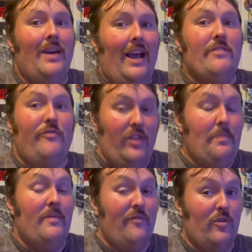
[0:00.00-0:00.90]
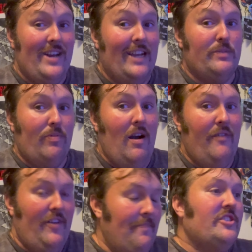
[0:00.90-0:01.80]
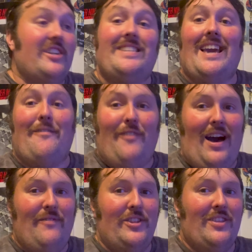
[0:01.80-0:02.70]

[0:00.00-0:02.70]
and flip them for a nice profit. GTA 5 on the